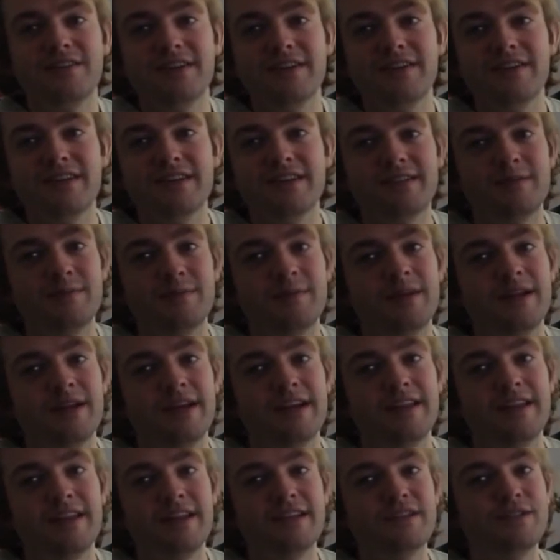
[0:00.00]
lyrics and be
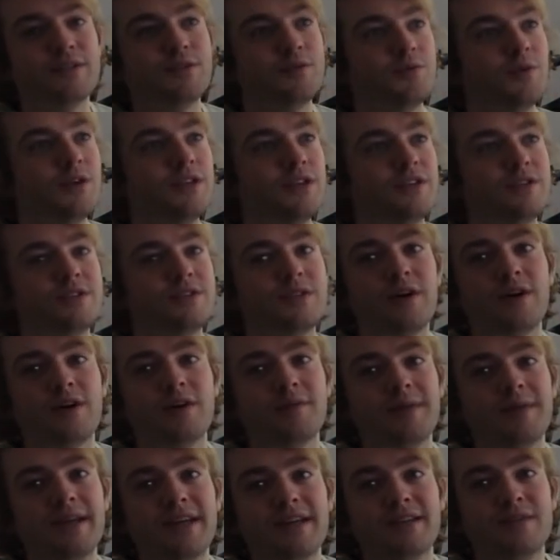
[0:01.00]
like, this is what the
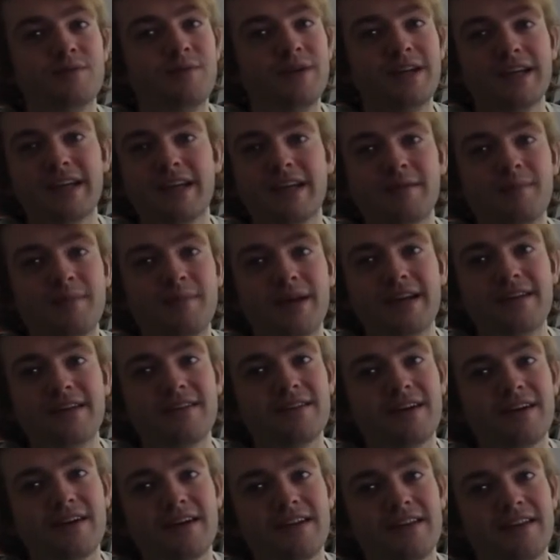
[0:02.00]
song means, when it can mean a
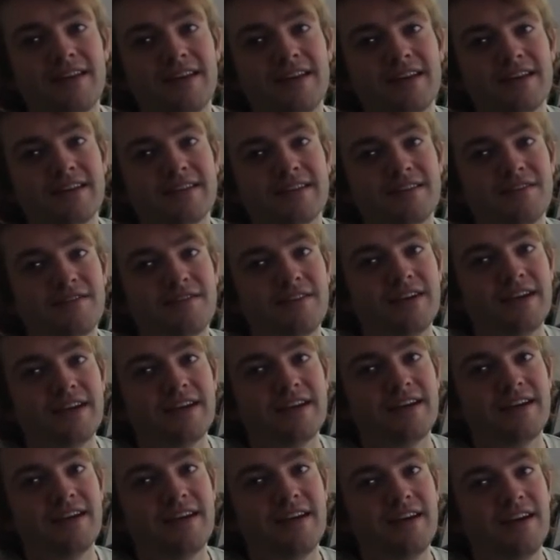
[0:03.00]
lot of things. I feel
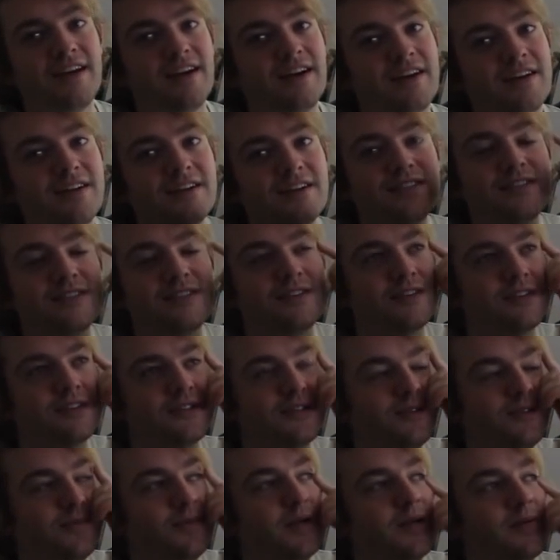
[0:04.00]
like a good song
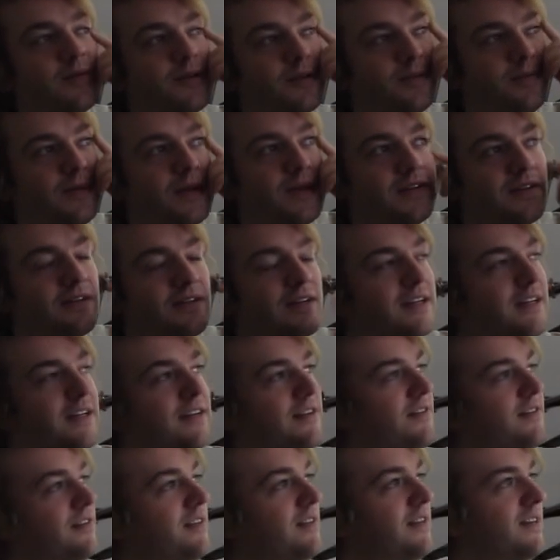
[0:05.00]
should be able to mean a lot of
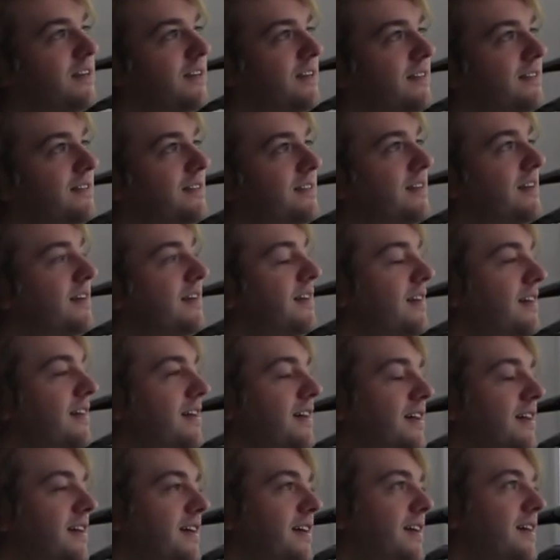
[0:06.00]
different things.
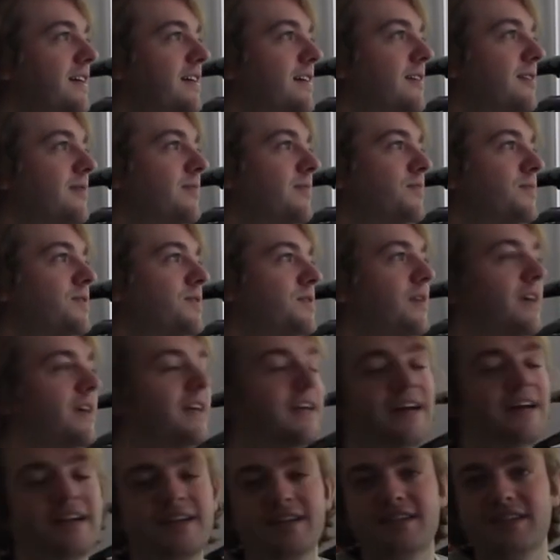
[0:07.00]
So
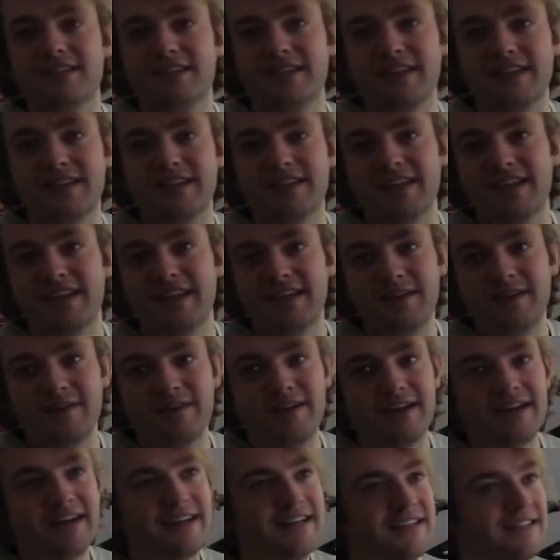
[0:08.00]
I kind of just like let you
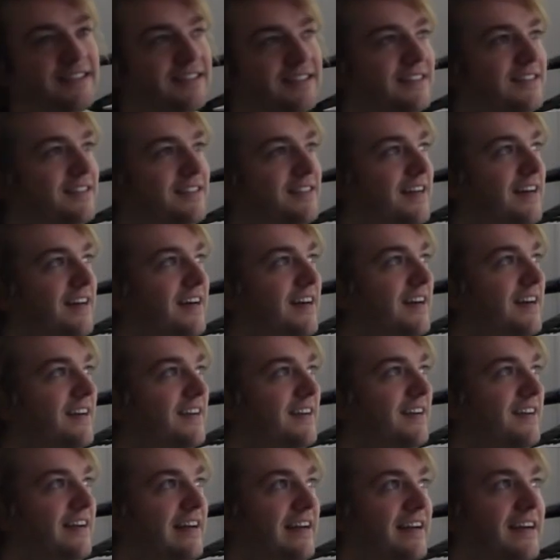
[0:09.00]
guys decide,
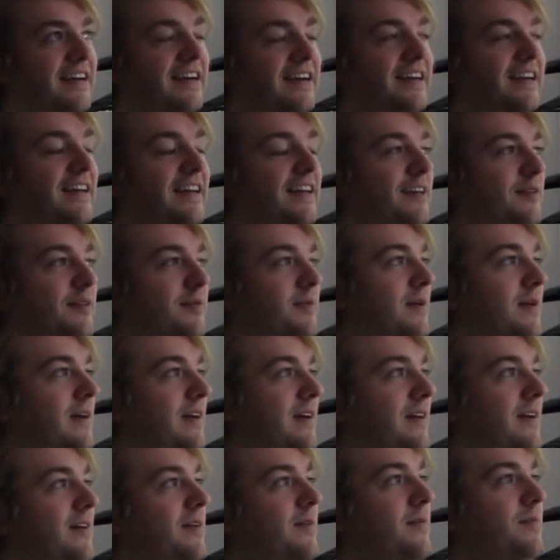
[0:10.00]
and I kind of keep
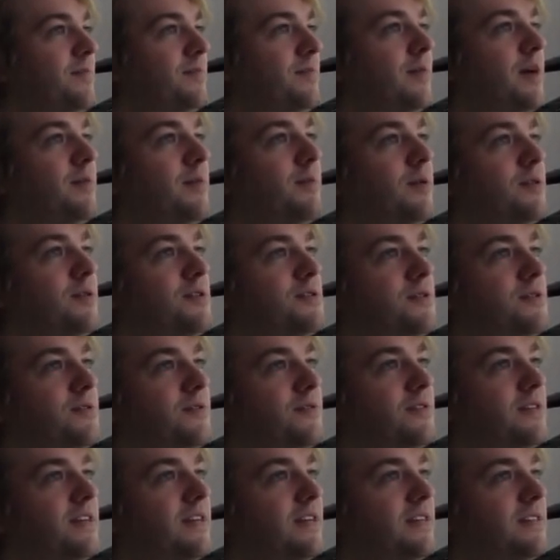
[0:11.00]
my
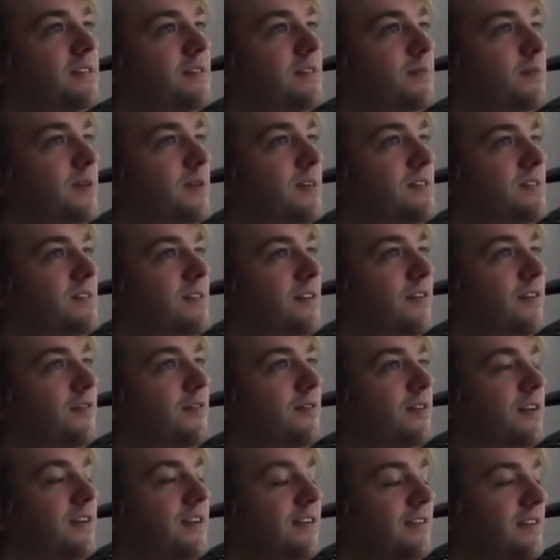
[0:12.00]
personal things to
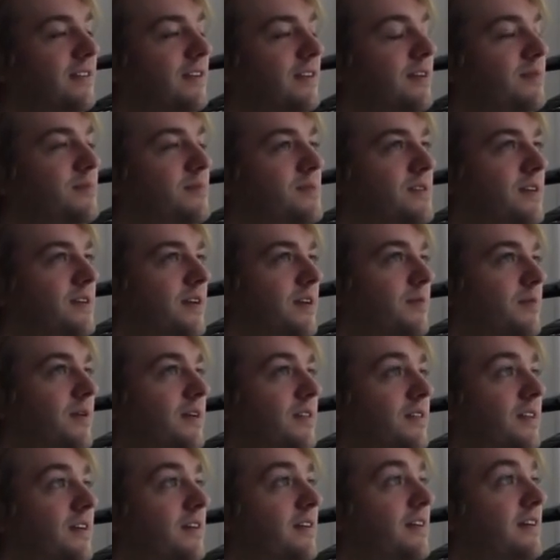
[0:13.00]
myself when it comes to like my
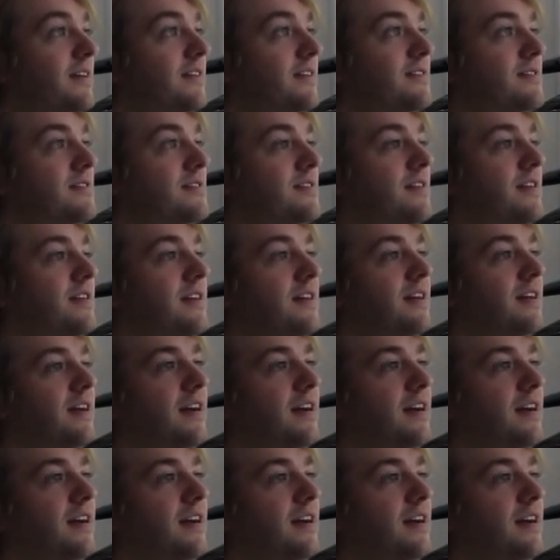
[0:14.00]
lyrics.